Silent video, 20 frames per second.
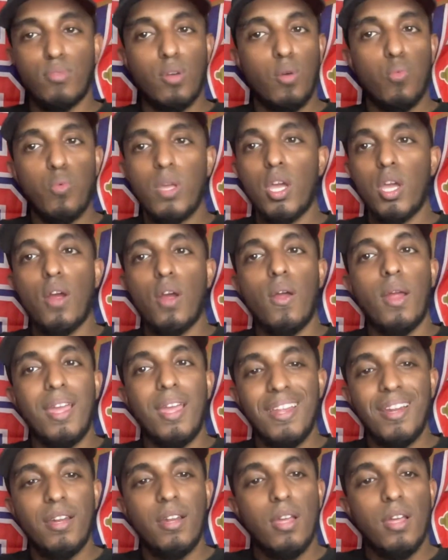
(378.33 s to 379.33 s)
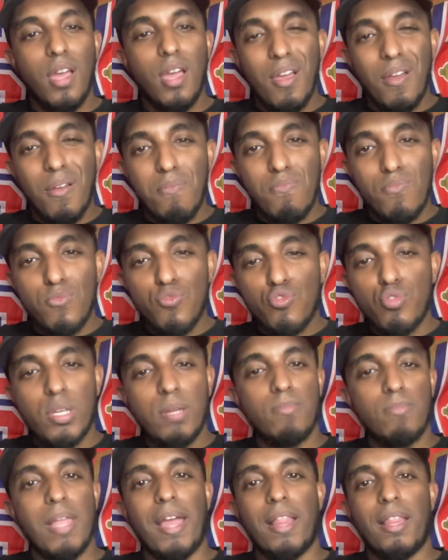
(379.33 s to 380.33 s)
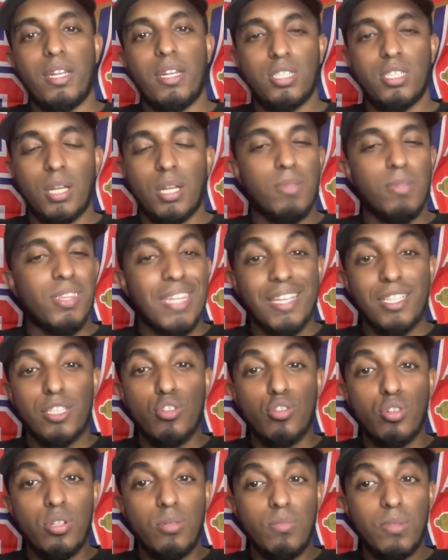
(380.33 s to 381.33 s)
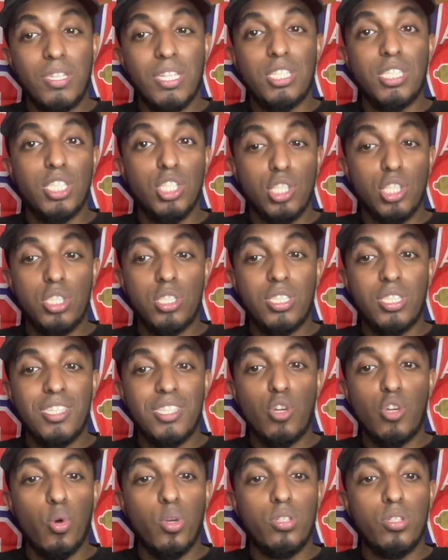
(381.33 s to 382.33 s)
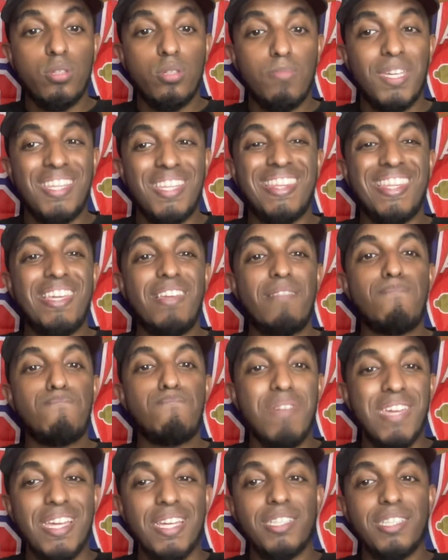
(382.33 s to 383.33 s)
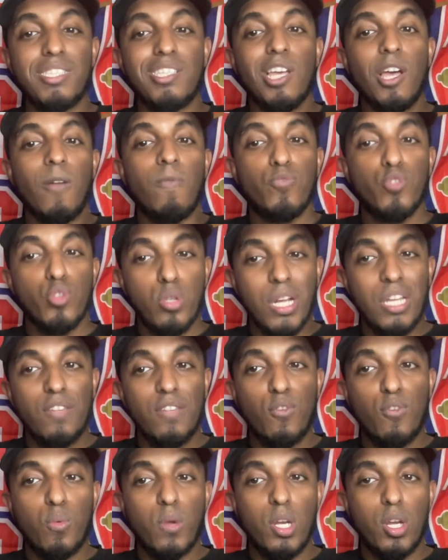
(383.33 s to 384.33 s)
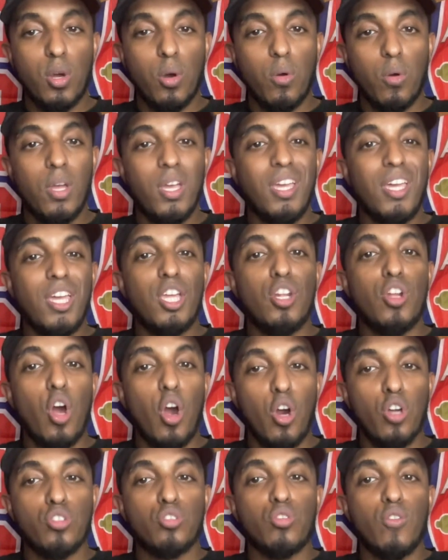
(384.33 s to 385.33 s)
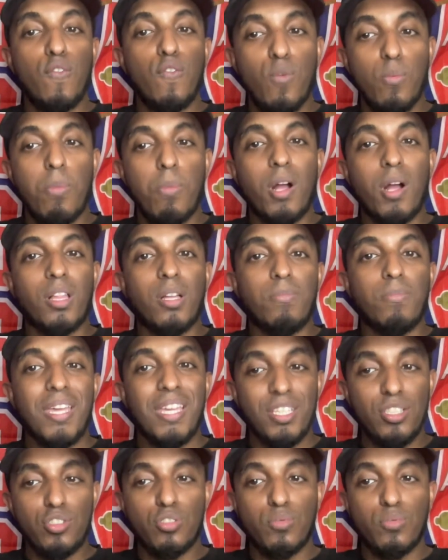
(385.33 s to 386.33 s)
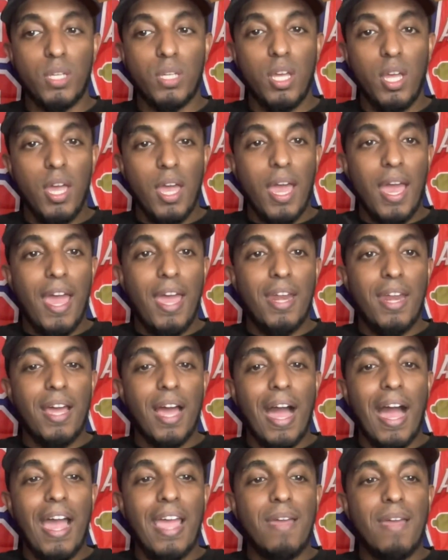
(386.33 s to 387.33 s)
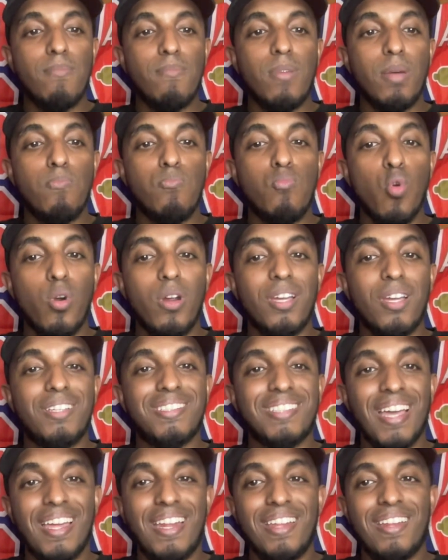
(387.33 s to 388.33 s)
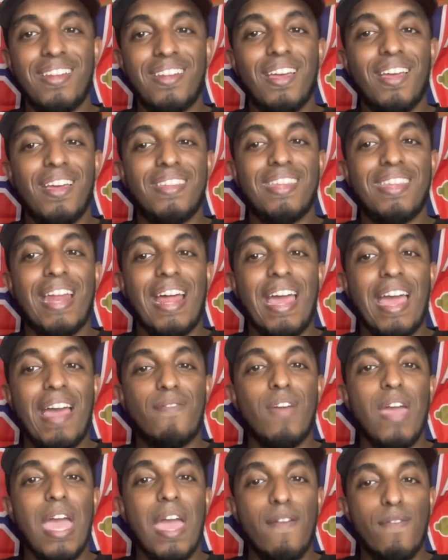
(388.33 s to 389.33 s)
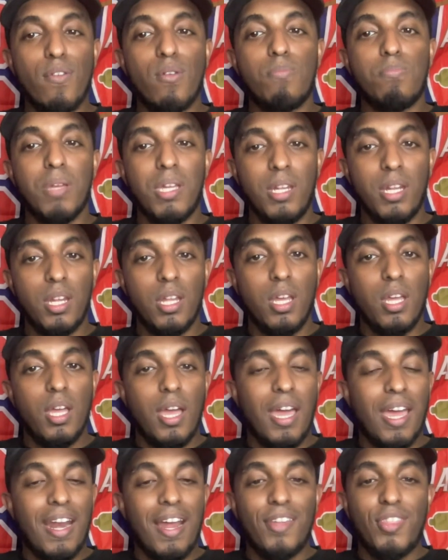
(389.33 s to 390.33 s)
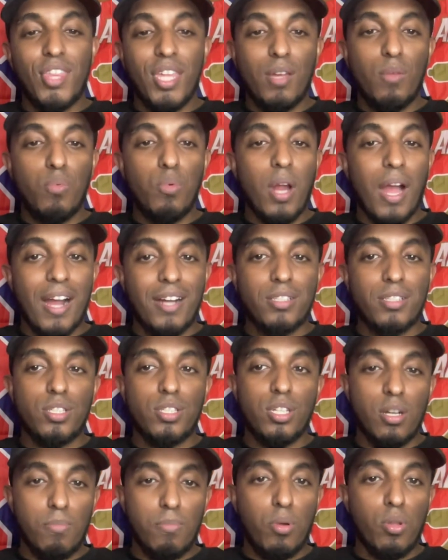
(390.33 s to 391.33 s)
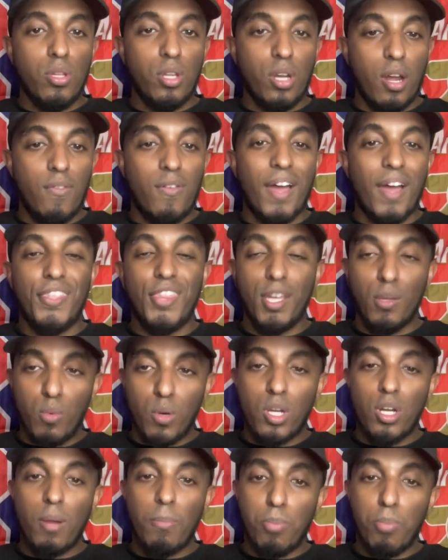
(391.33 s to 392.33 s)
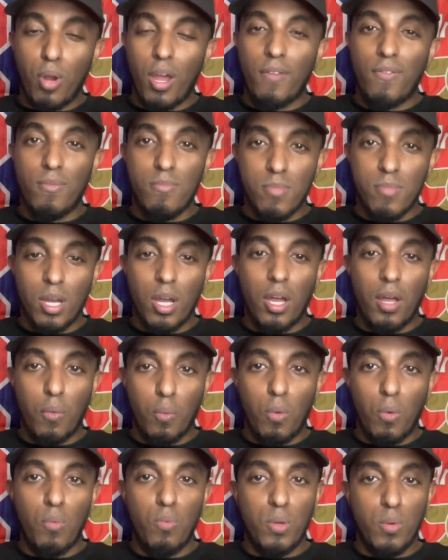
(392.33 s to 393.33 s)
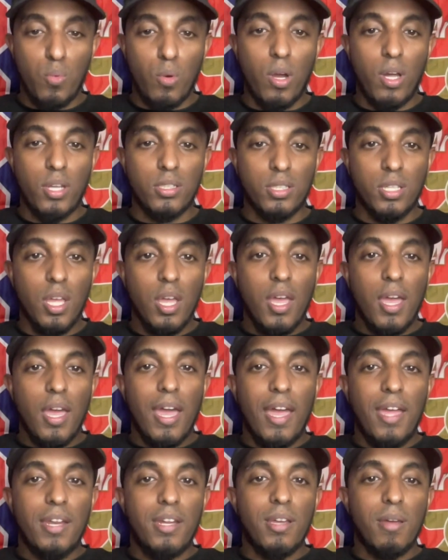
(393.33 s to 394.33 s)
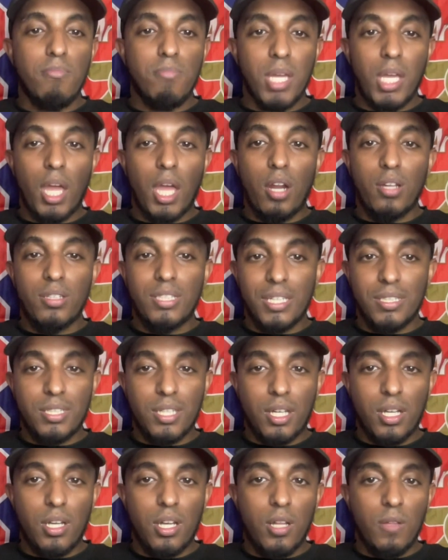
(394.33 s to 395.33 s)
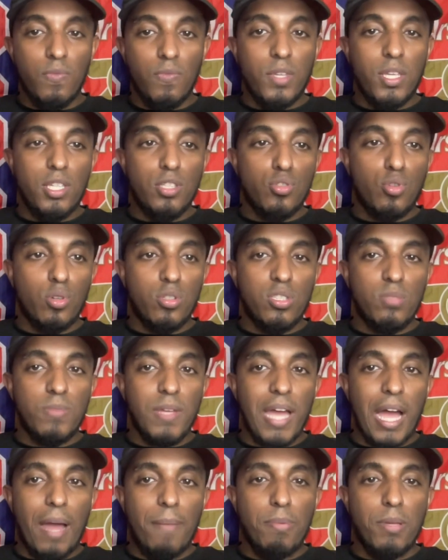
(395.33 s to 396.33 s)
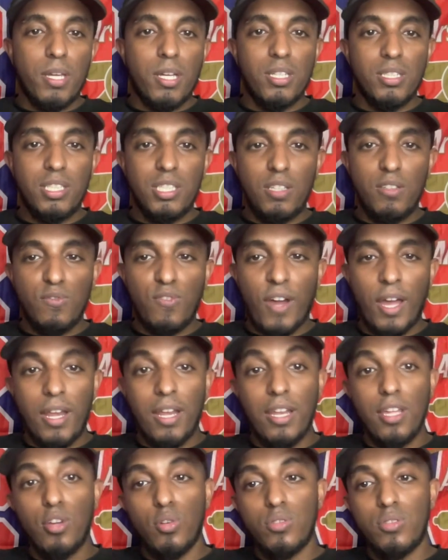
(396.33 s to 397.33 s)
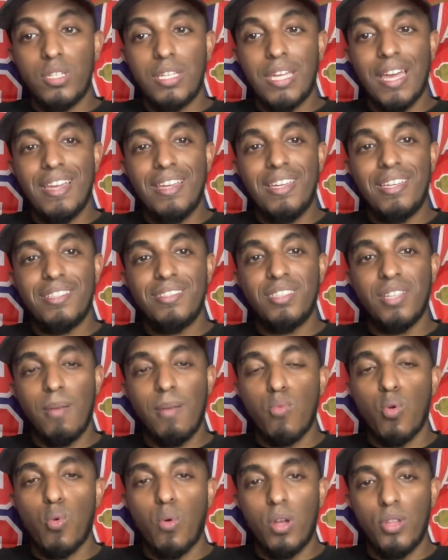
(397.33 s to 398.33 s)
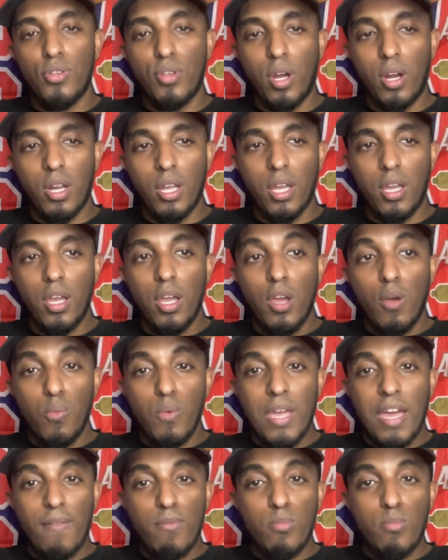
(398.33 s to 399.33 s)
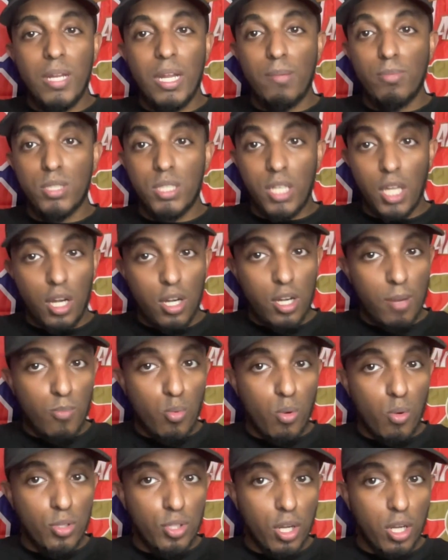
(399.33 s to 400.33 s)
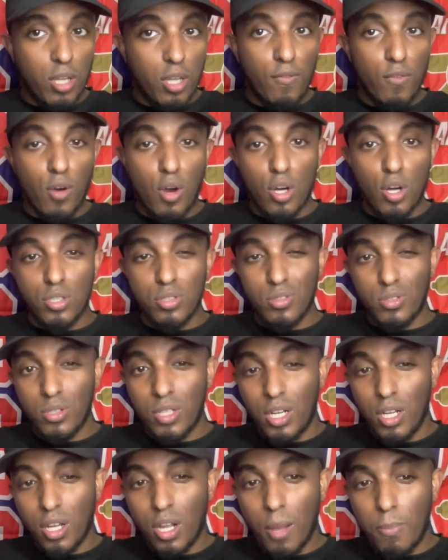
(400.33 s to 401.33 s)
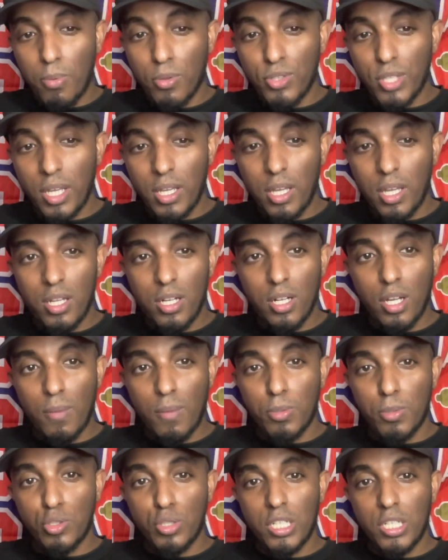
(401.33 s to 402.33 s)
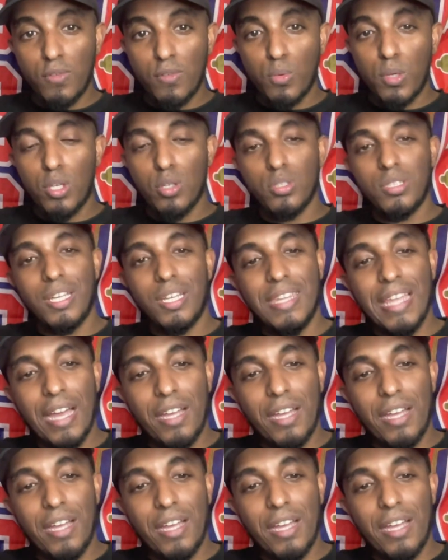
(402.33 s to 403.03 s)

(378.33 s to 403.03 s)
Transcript: we are in dreamland, ladies and gentlemen. This could this is going to be the biggest transfer window in Arsenal Football Club history, and I am more excited than I have ever been. And I think we're actually going to pull it off. I think we're going to pull off uh, what we want. And Mikel Arteta is going to be happy because he's finally going to get his number one target. We haven't been able to get a number one target for Arsenal in a couple t- in a couple transfer windows, and